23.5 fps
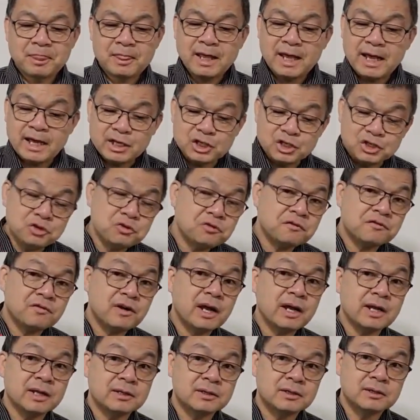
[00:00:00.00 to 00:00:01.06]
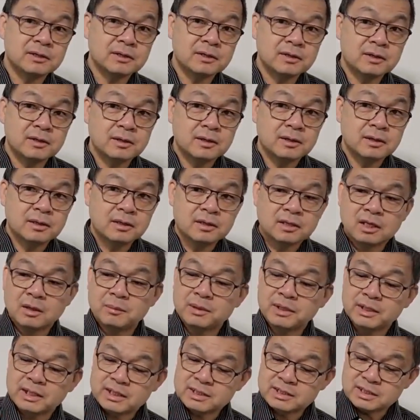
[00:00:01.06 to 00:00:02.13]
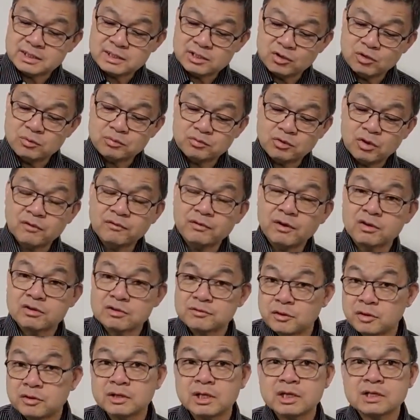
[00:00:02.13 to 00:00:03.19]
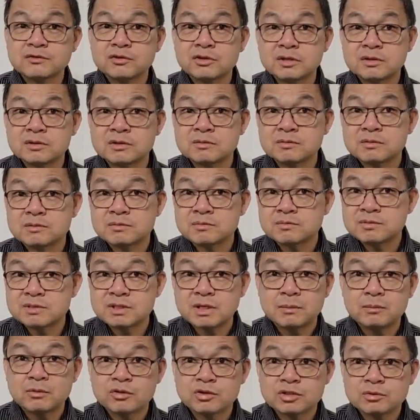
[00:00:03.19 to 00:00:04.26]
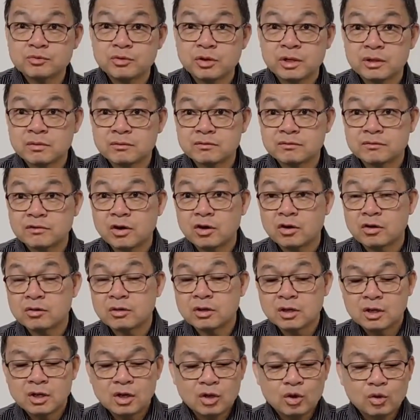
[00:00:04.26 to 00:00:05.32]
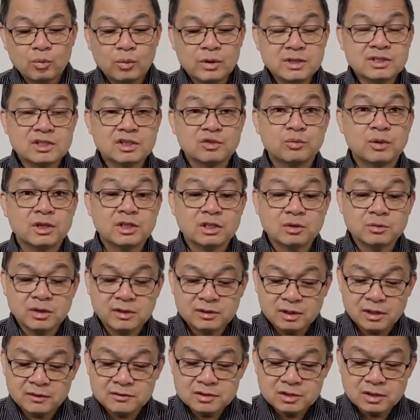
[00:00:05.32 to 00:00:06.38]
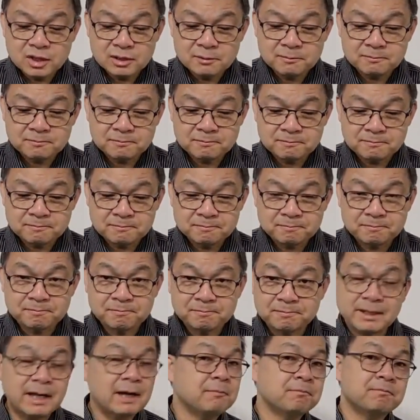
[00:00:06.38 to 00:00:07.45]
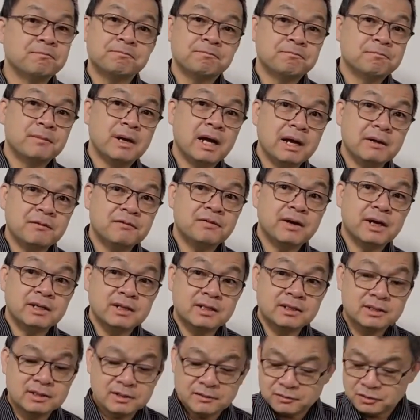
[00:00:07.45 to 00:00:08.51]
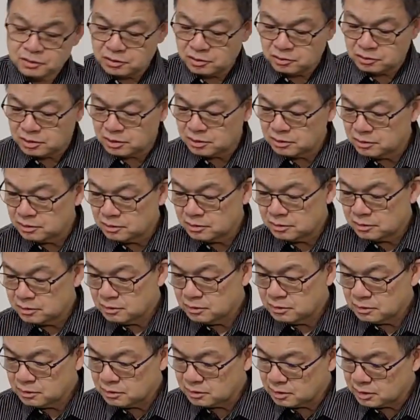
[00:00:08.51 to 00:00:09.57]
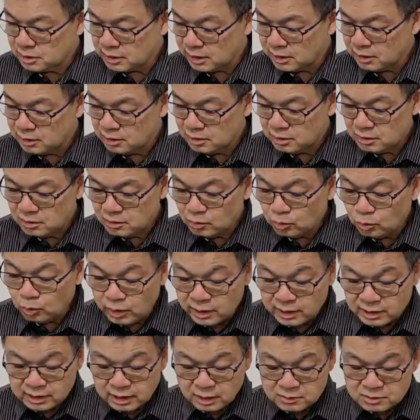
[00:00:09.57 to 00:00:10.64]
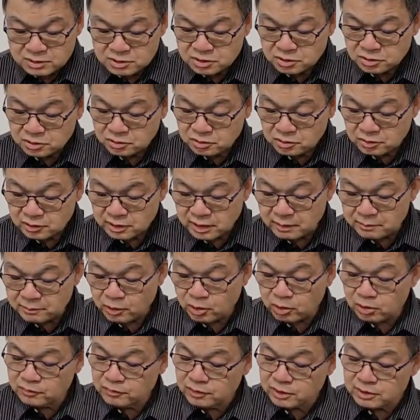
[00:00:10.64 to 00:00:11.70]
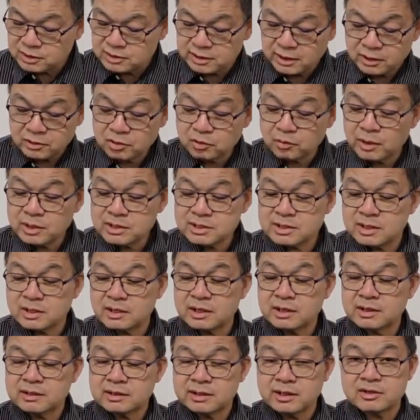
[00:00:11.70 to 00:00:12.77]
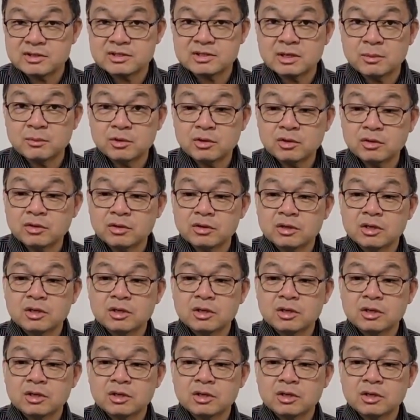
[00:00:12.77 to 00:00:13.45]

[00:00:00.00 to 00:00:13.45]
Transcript: I do find that because it's low profile, it's very nice for summer, spring, fall. Once it's winter with gloves on, yeah, I find it difficult. Okay, when it comes to that part of it, there's other ones that are similar.